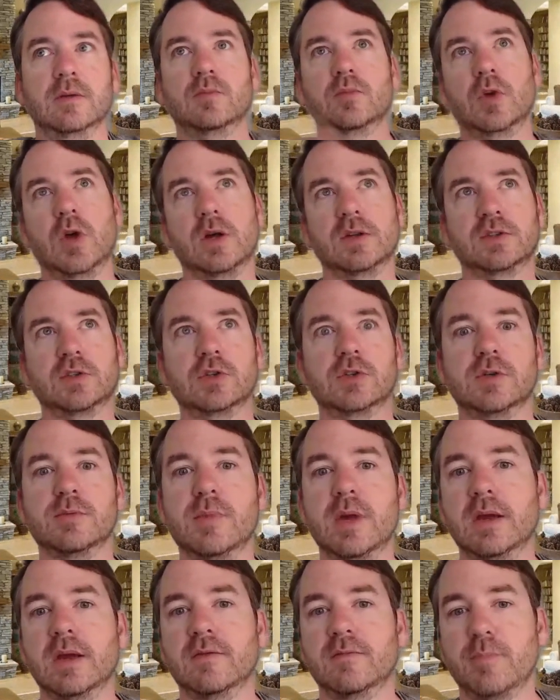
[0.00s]
the Constitution
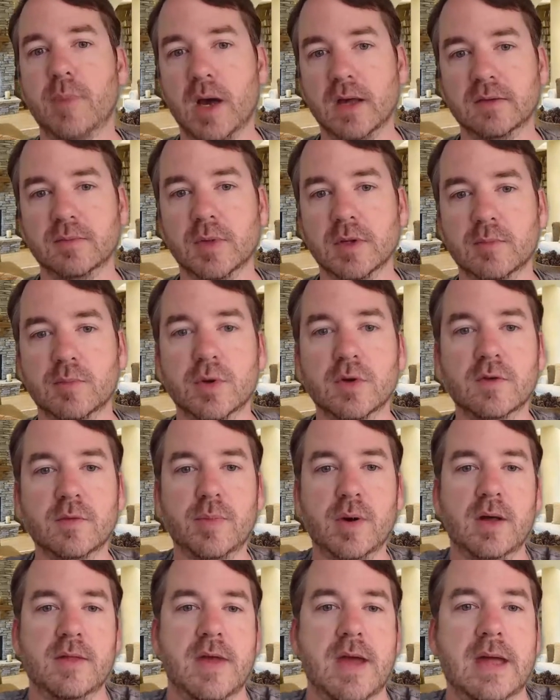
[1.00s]
may have possibly improved
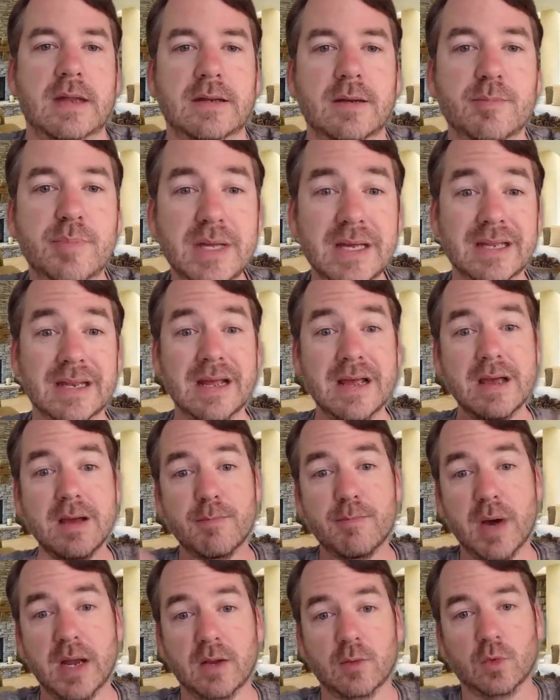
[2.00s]
upon that a bit,
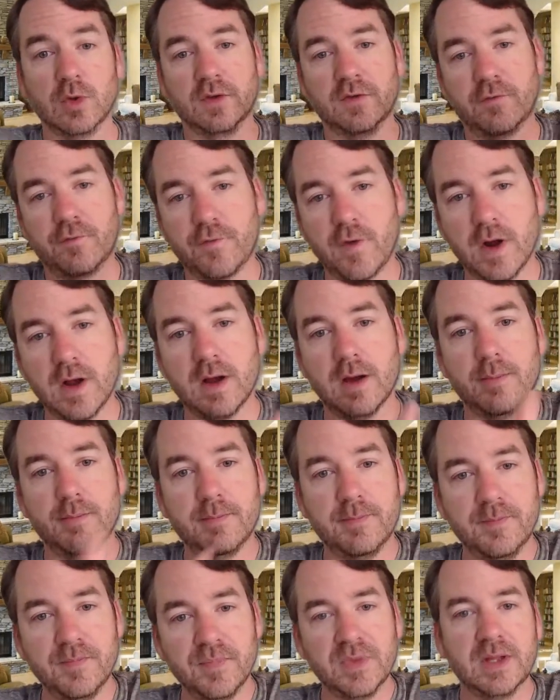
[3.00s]
but it was
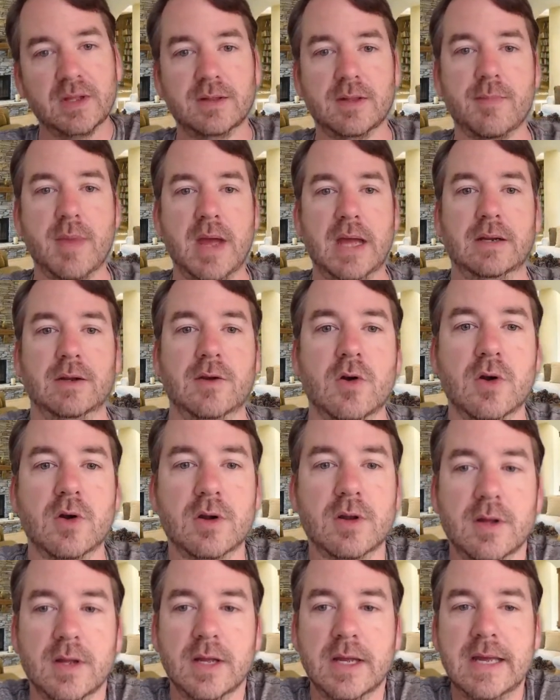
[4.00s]
from the Magna
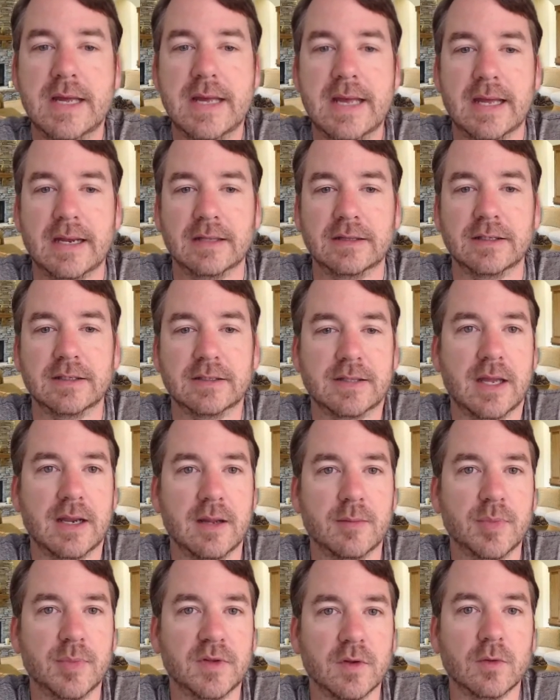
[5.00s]
Carta, and I think that
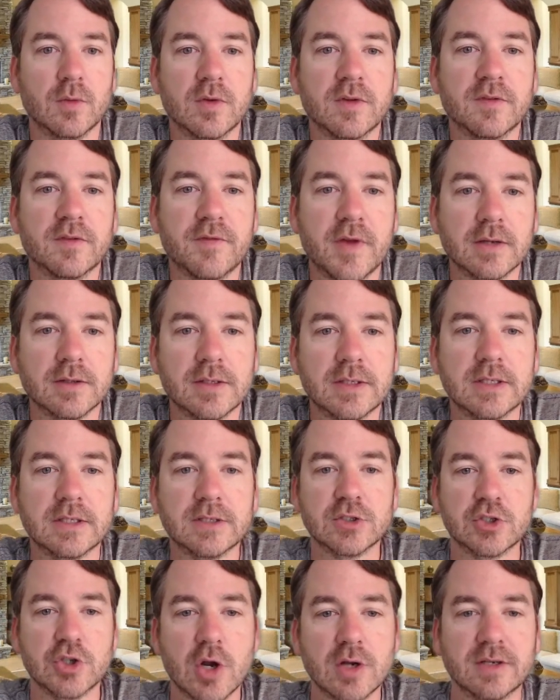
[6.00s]
episode was fairly
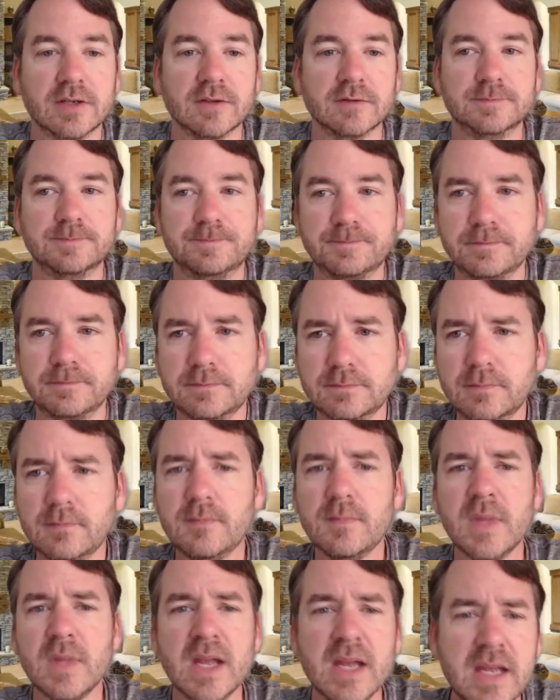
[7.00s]
instructive.
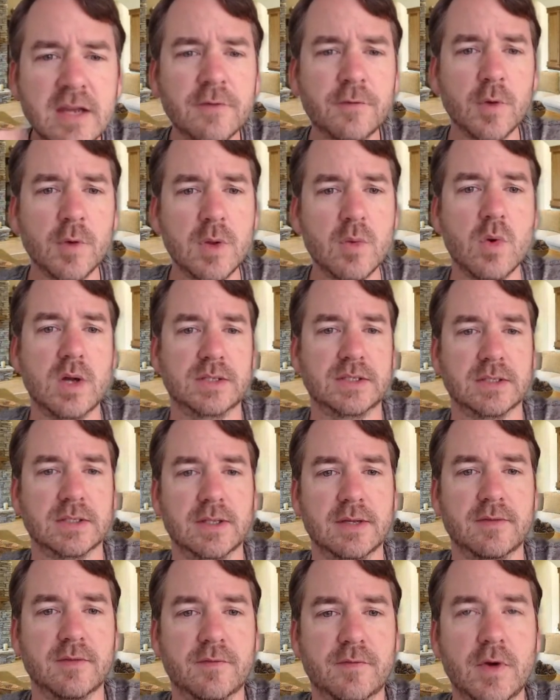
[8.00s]
If we want to
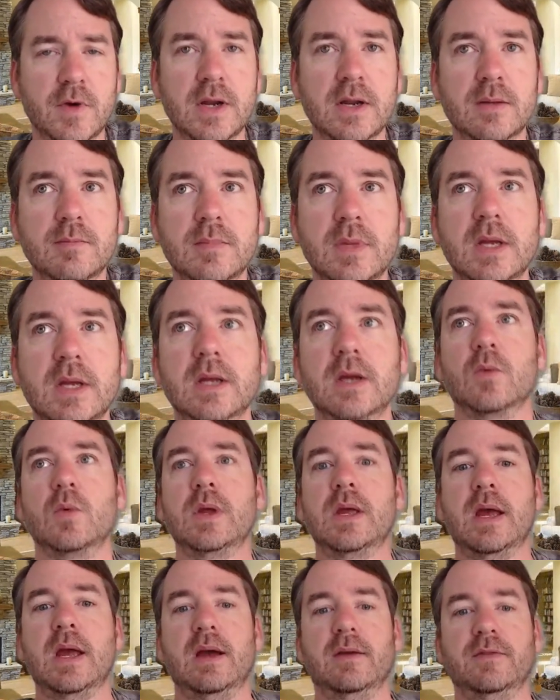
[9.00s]
live in freedom,
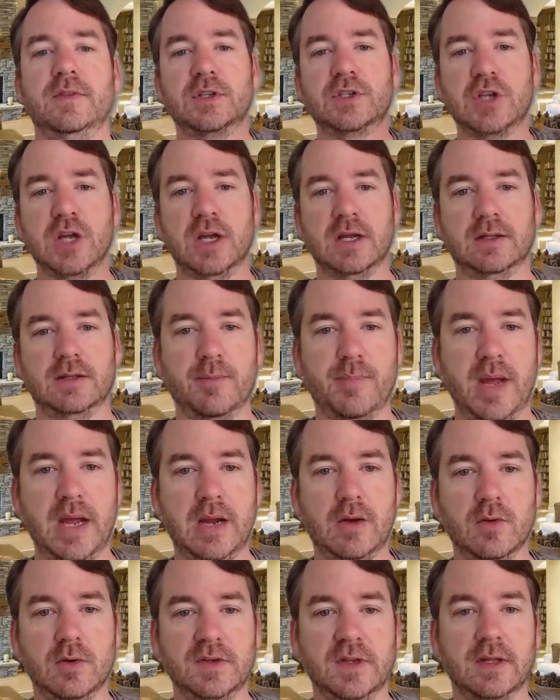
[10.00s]
we have to check the
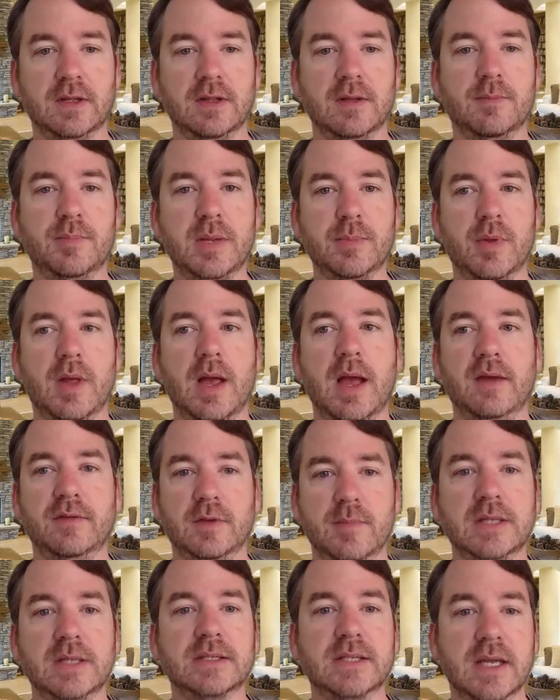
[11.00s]
powers, and the people have to
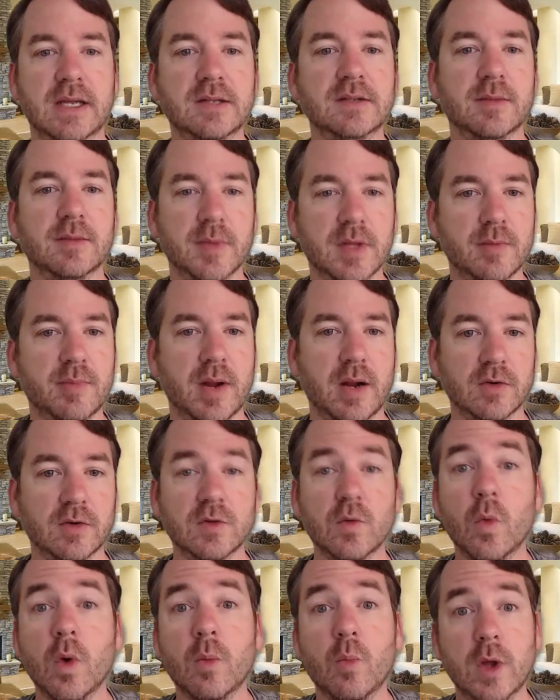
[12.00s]
maintain some of their powers.
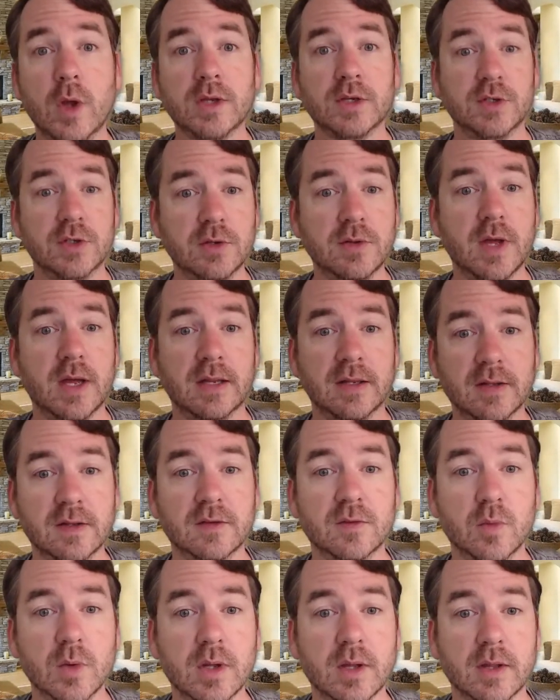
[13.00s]
One way to do that
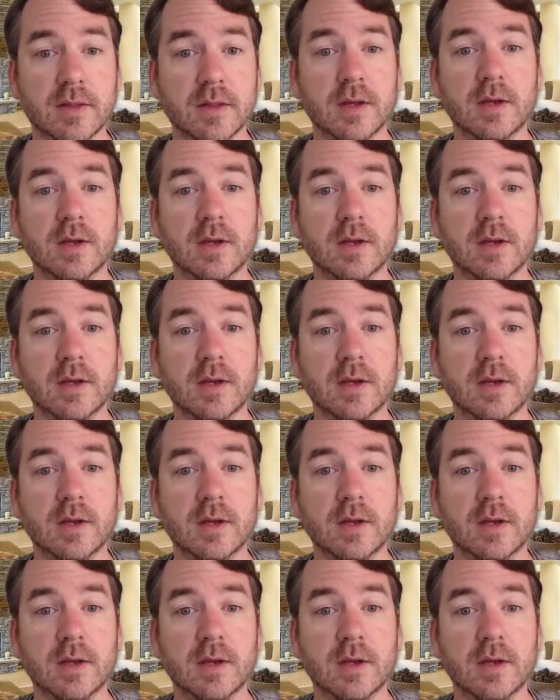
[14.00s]
is with